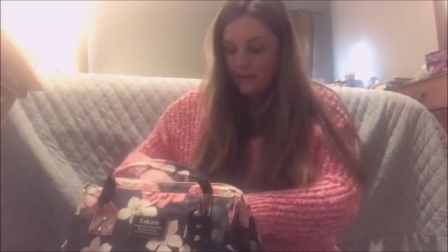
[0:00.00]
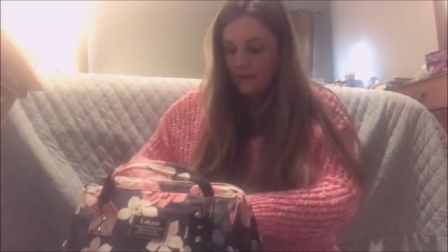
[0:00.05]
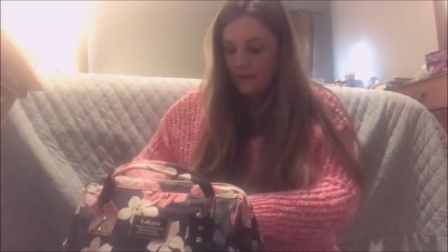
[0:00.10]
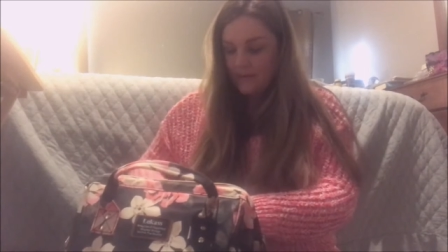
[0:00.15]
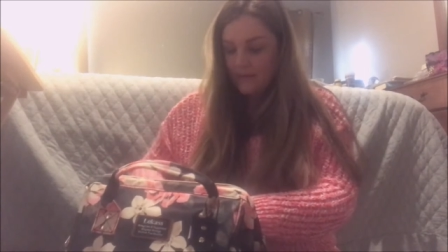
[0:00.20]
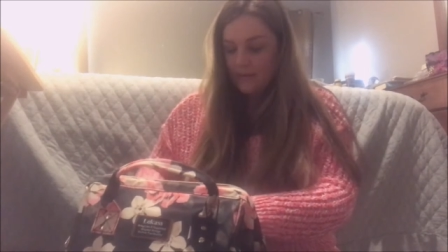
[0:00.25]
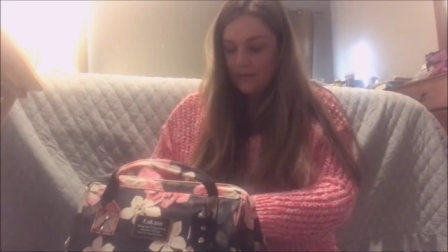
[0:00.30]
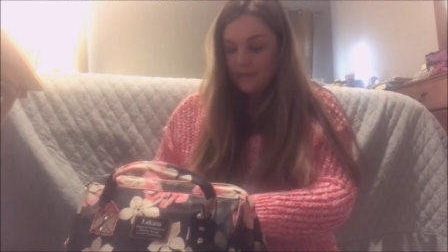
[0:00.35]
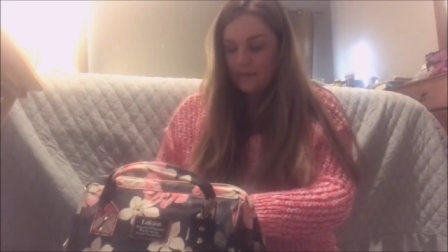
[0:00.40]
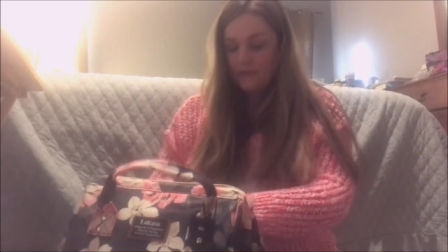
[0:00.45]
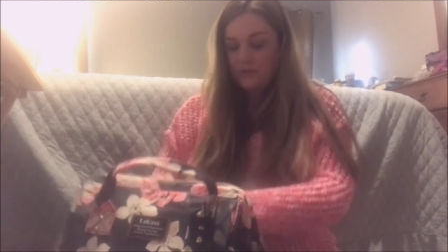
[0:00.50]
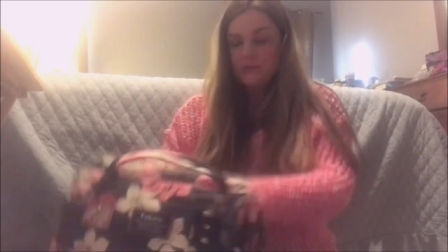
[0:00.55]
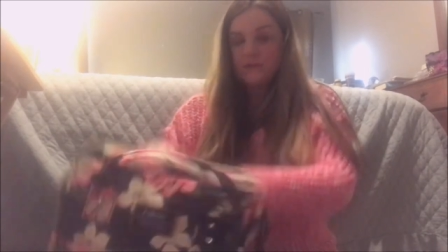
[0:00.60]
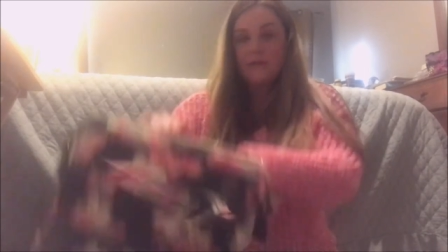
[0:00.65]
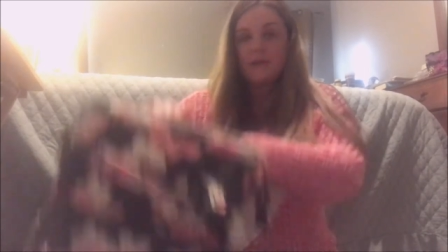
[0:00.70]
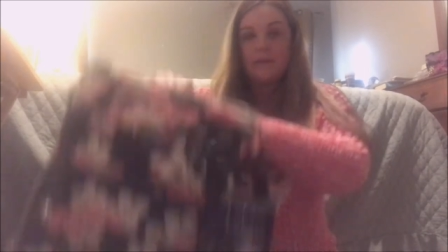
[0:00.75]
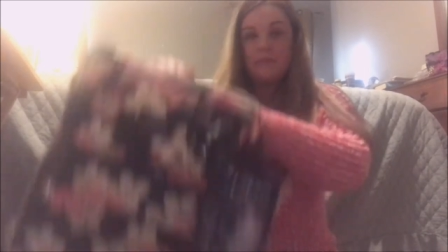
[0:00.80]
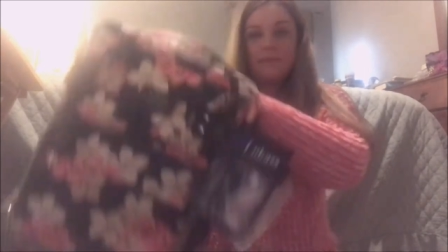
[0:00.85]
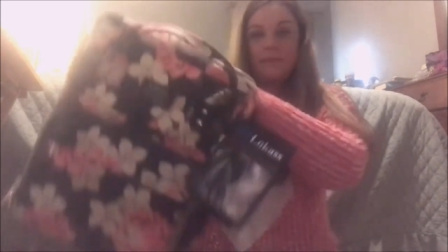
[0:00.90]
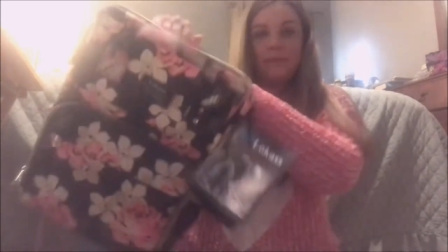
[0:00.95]
and then there's
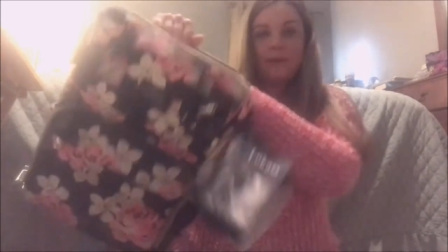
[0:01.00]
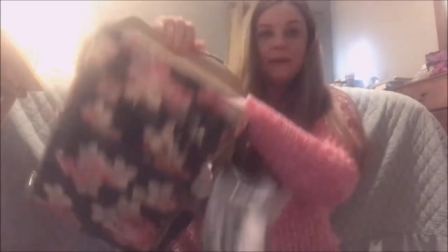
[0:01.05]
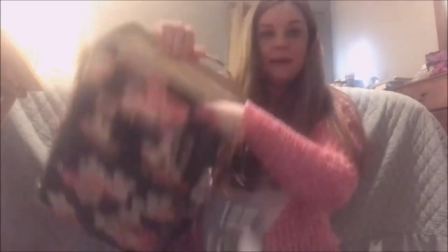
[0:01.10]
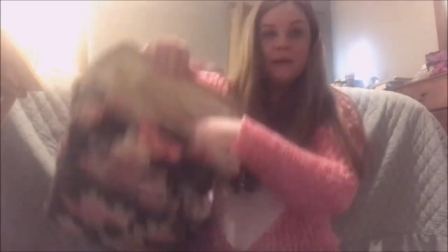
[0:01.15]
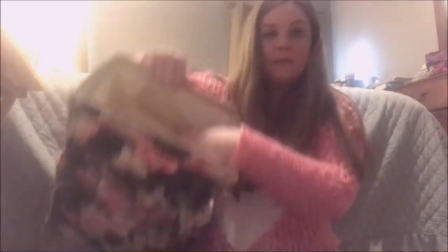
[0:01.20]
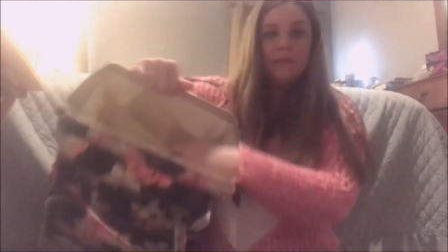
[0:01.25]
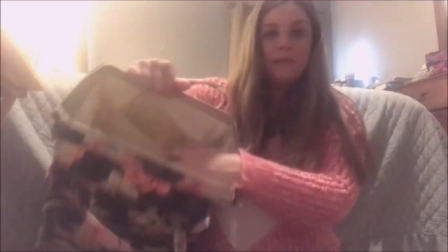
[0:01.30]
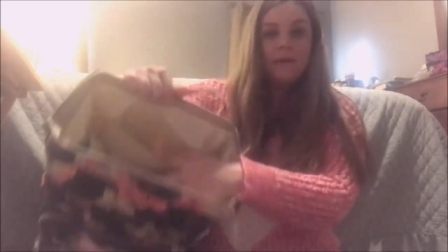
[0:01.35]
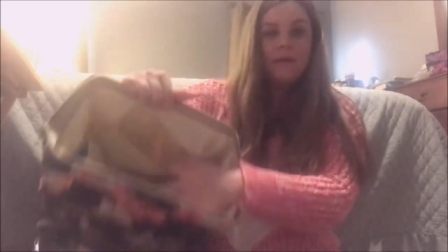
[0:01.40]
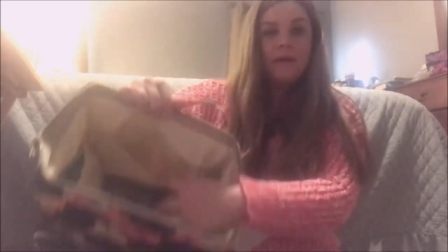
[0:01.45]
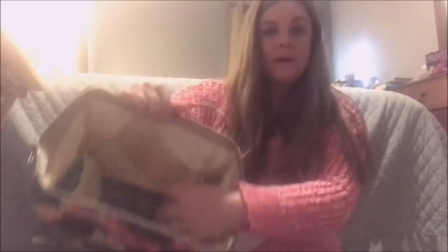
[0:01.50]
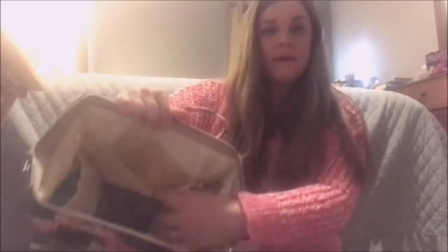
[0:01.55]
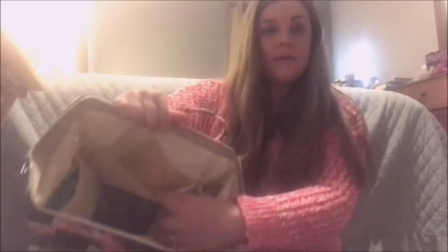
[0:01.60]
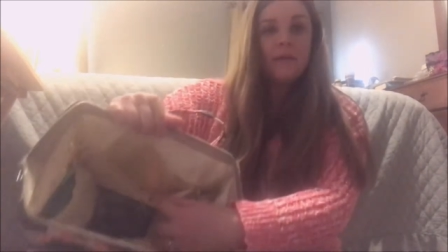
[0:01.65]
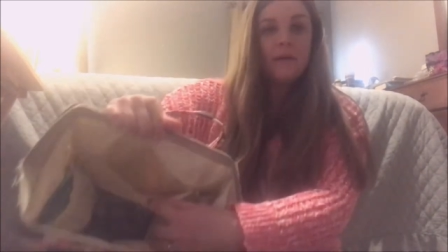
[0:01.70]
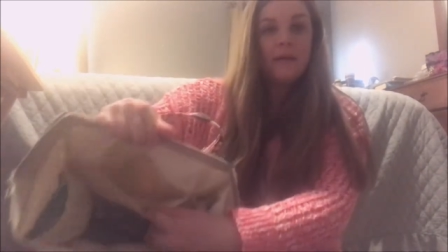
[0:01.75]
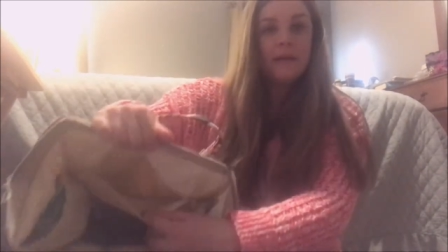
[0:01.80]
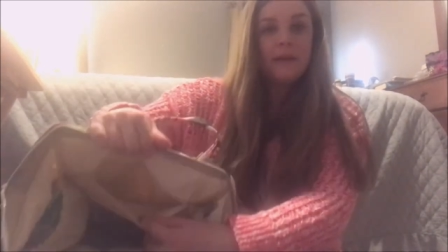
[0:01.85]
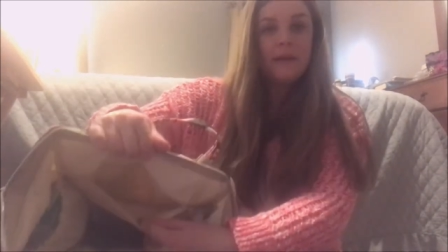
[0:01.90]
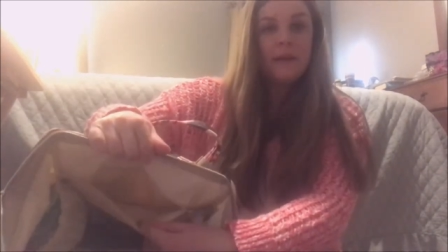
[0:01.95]
a big pocket
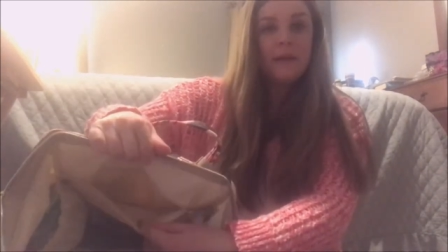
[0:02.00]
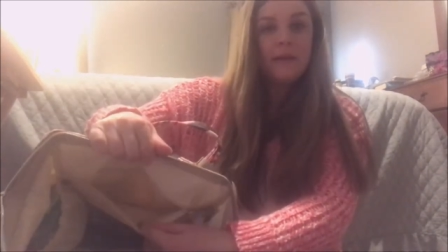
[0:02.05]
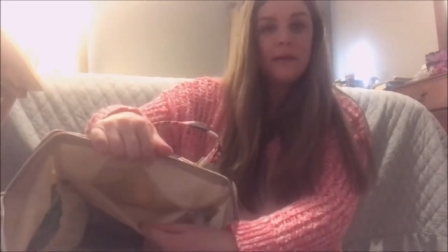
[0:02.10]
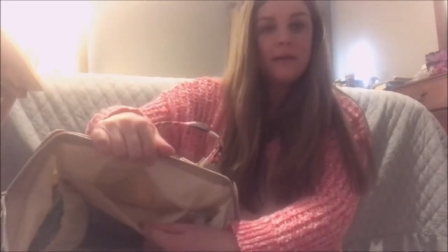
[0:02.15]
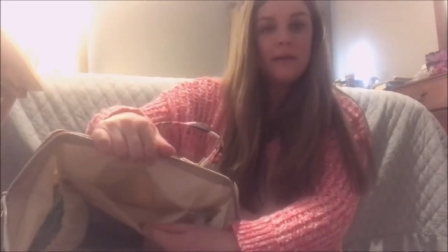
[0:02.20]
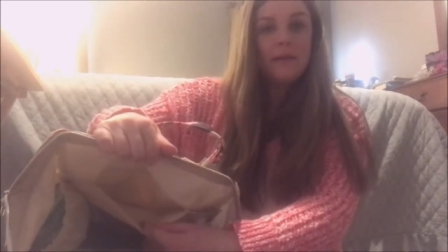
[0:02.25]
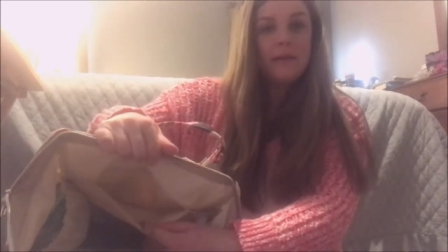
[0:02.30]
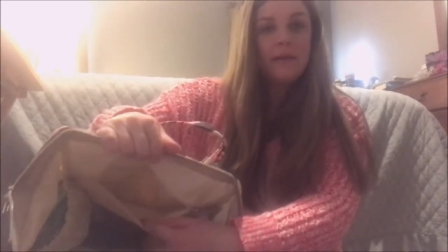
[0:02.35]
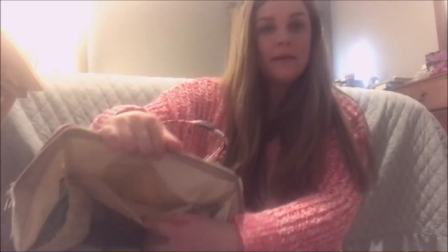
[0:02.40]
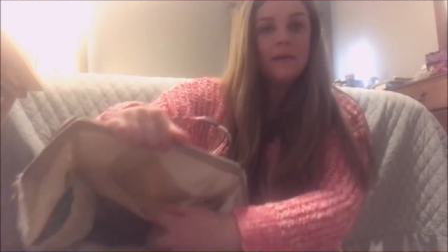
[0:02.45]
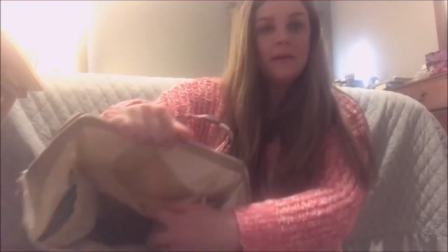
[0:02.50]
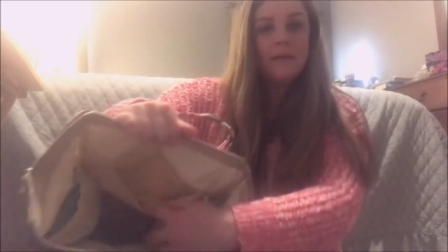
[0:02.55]
right here.